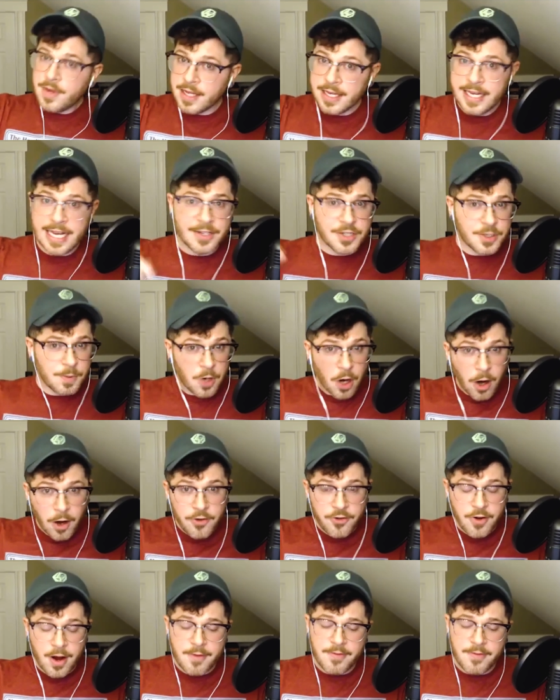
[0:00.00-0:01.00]
get some
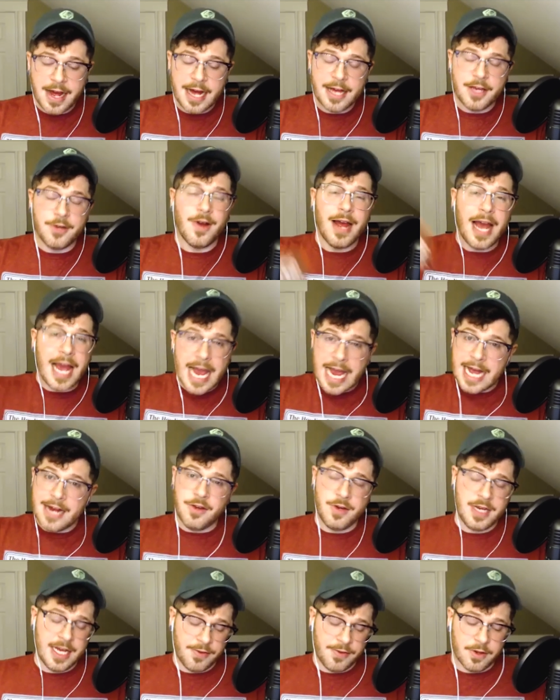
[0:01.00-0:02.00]
card draw value, and
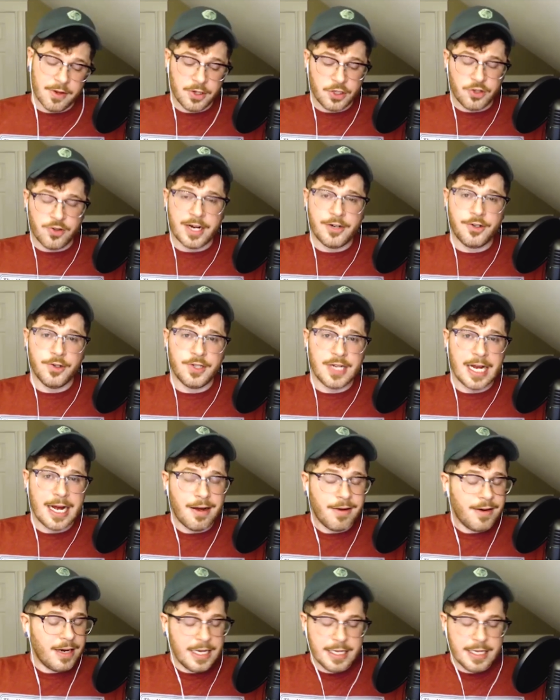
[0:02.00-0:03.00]
you get those treasures
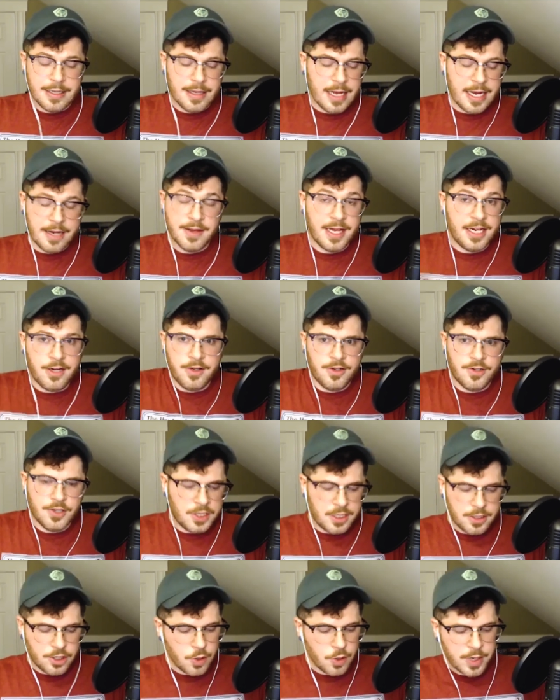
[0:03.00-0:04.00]
out, and then you can
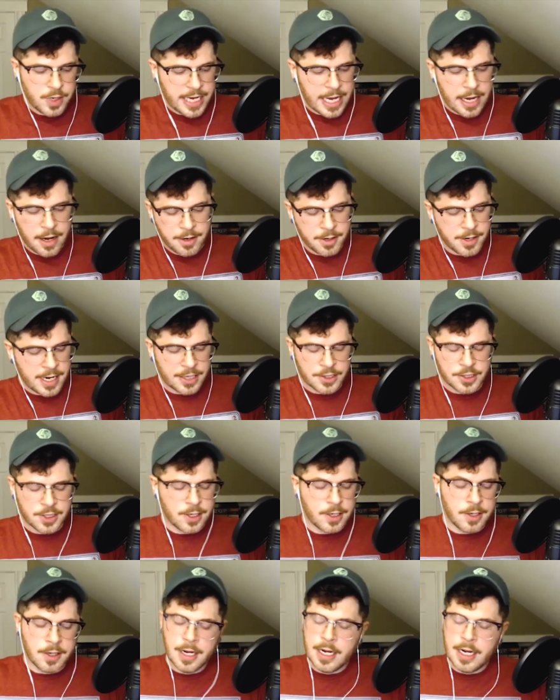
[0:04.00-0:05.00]
just do it again on your next
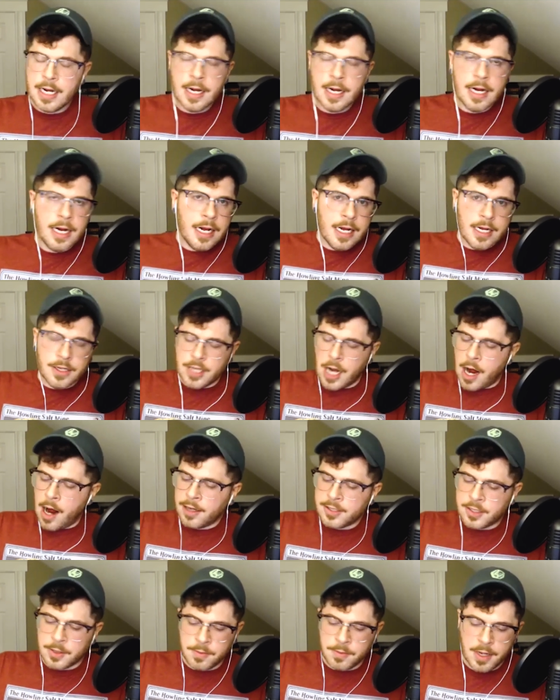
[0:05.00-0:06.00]
turn. It's
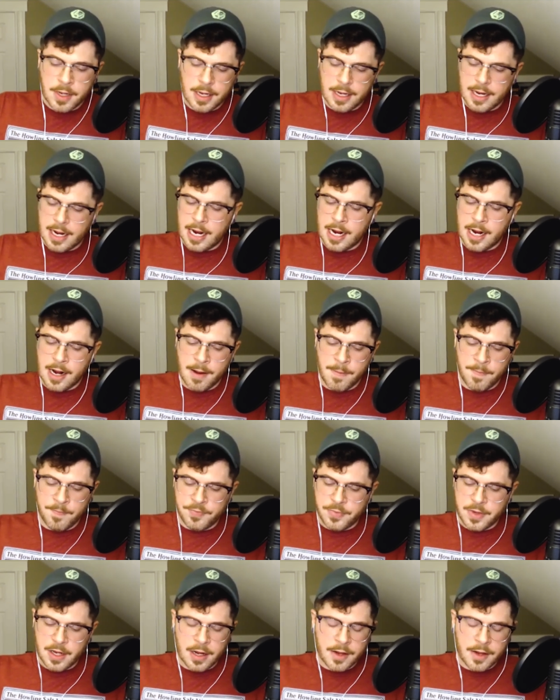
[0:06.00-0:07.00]
awesome.
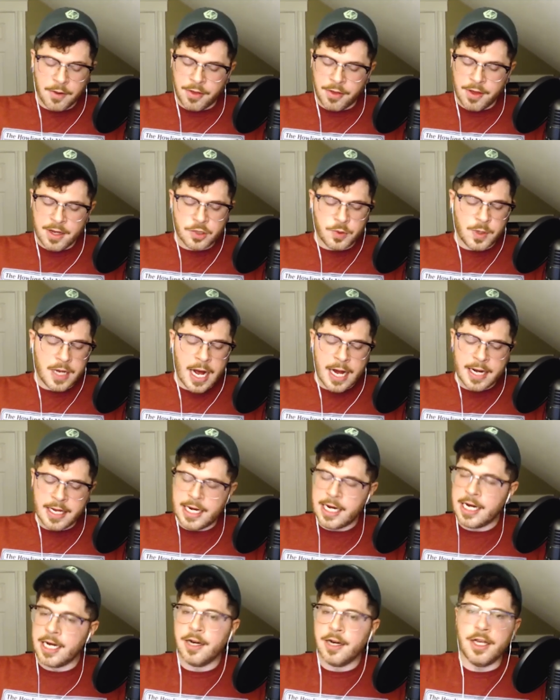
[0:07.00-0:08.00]
Other things we got
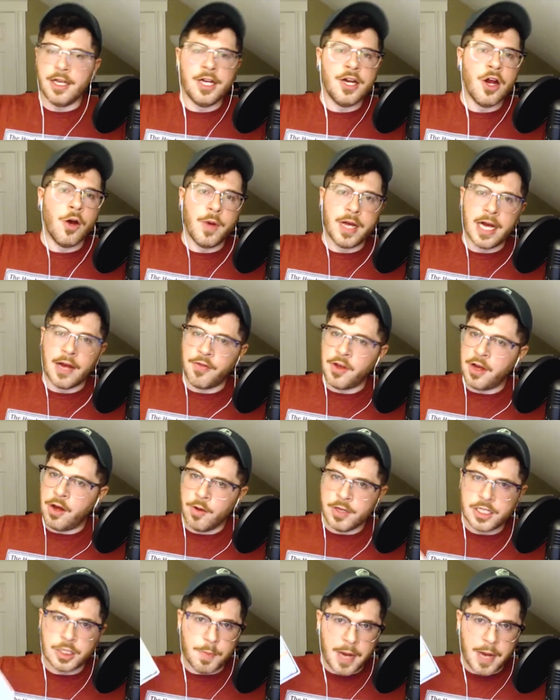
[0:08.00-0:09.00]
here, you know we got the
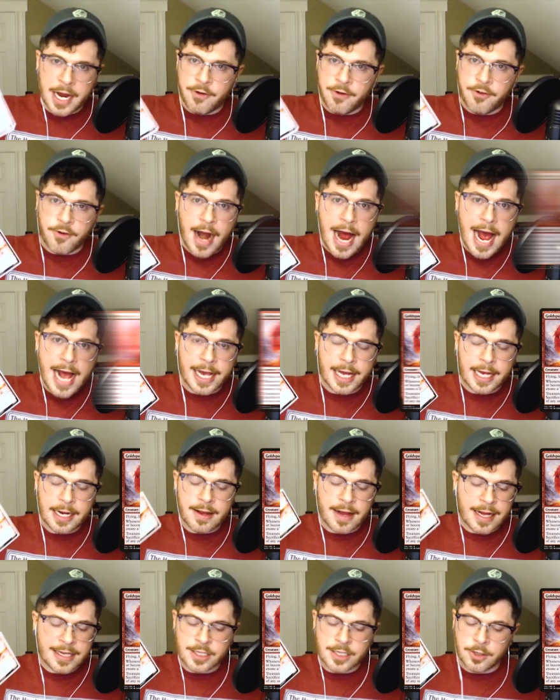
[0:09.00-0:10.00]
Goldspan
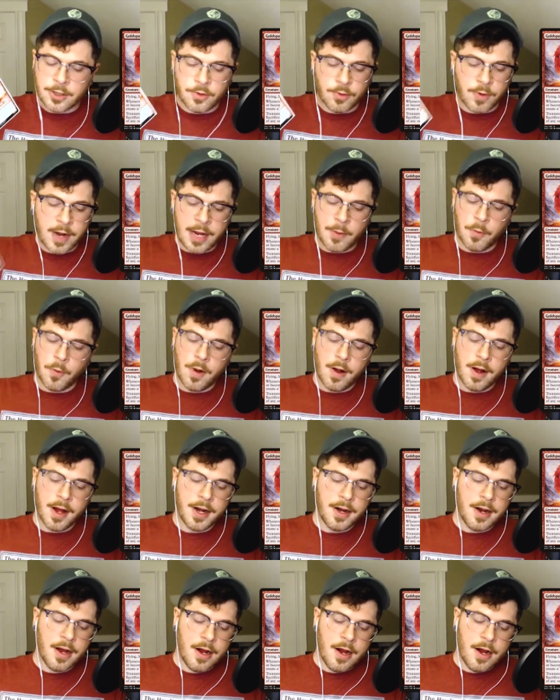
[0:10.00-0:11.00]
Dragon. That's a great
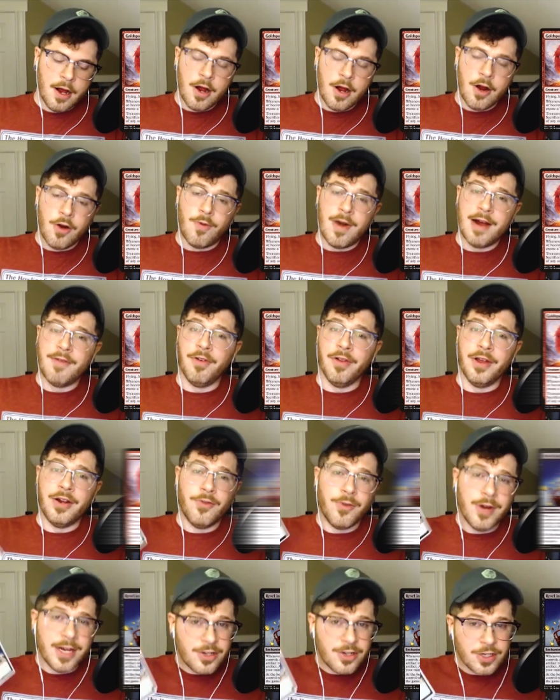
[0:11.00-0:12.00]
one. Revel
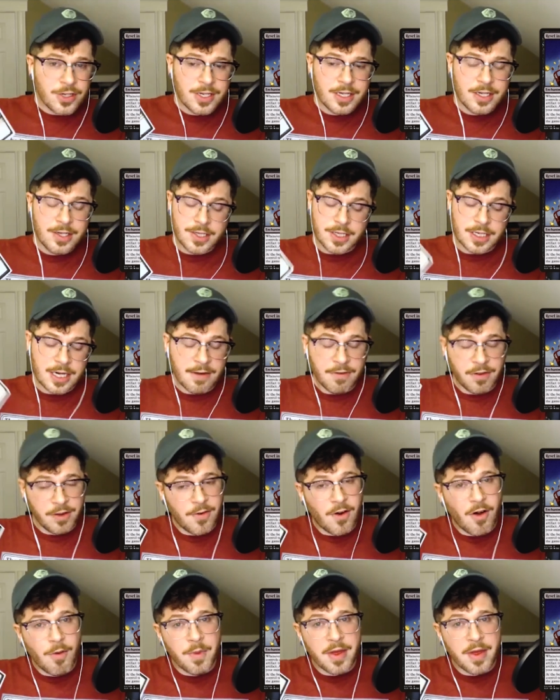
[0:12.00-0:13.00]
in Riches, never leave home